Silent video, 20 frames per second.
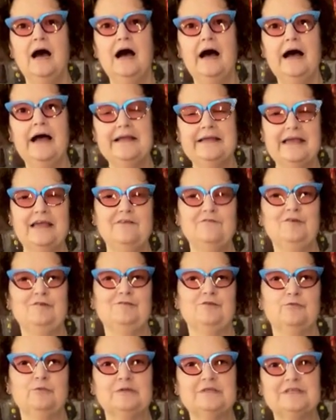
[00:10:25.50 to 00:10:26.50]
I gave you
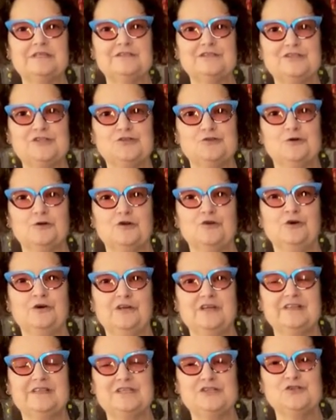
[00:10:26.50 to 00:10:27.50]
the
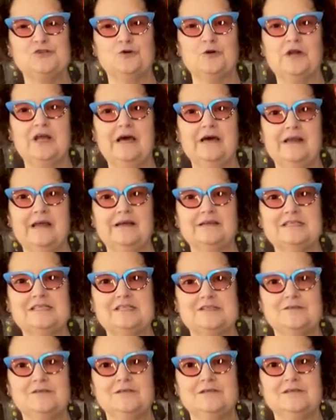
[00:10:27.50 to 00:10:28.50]
shortcut
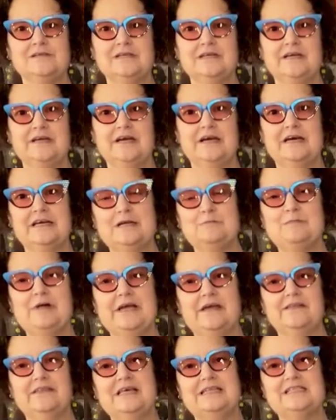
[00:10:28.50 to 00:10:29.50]
answer. And I'm
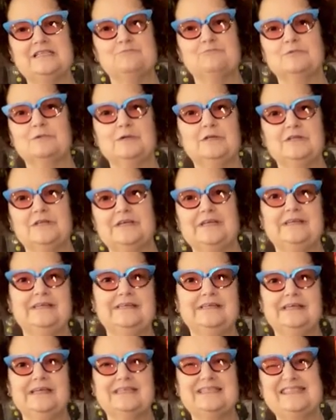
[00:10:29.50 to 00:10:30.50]
like, and that's
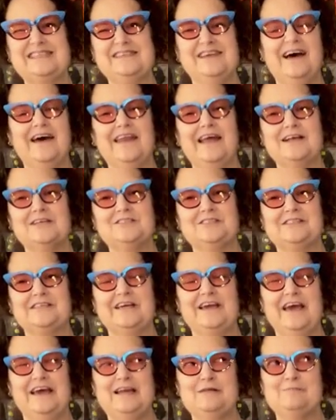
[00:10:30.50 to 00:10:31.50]
really, it's not actually.
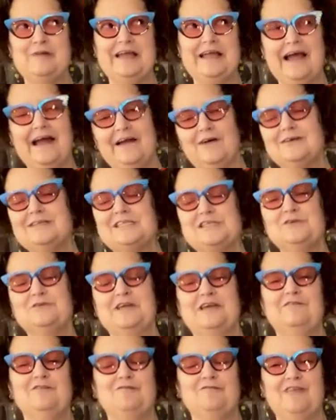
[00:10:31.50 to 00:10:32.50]
And I'm like, I also
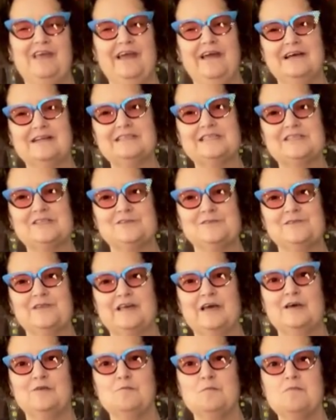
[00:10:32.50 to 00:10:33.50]
gave you the answer
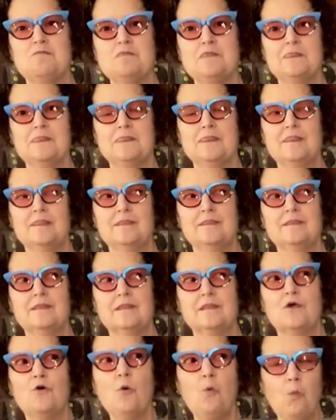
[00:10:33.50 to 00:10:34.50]
that
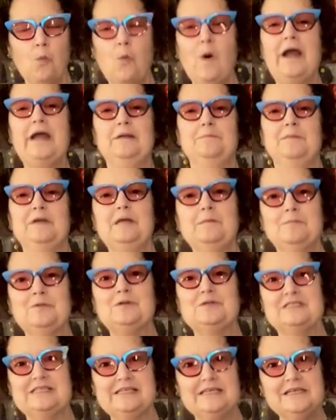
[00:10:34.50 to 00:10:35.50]
white
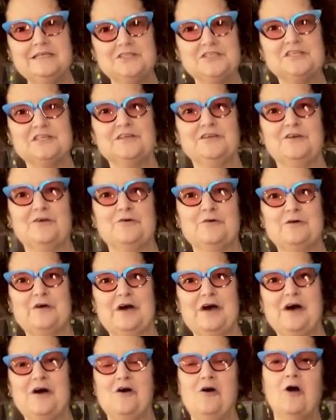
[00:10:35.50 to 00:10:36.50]
people teaching
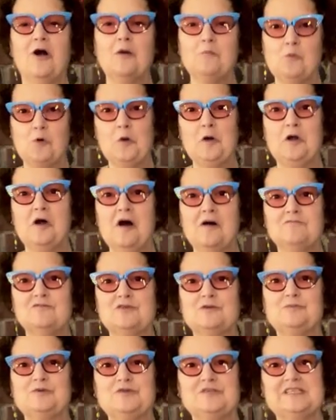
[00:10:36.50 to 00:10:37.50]
yoga are more
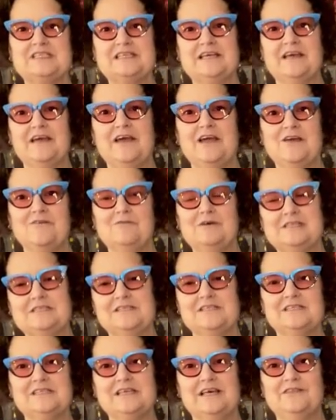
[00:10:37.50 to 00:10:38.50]
comfortable saying, which
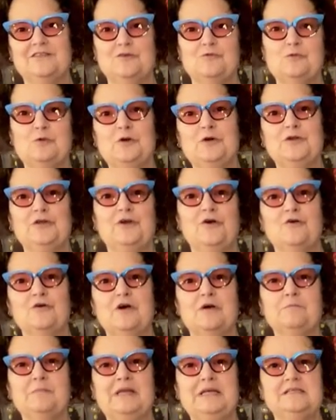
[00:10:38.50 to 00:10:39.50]
is that the word
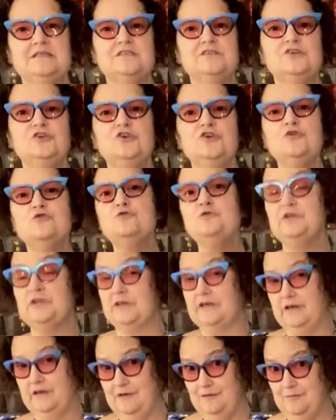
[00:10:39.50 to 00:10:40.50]
yoga means
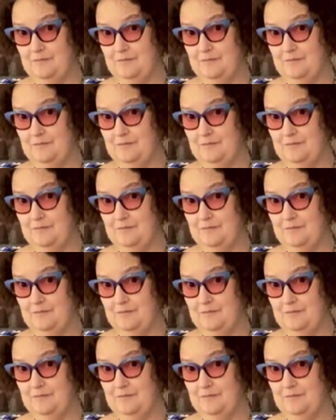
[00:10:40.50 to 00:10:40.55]
union.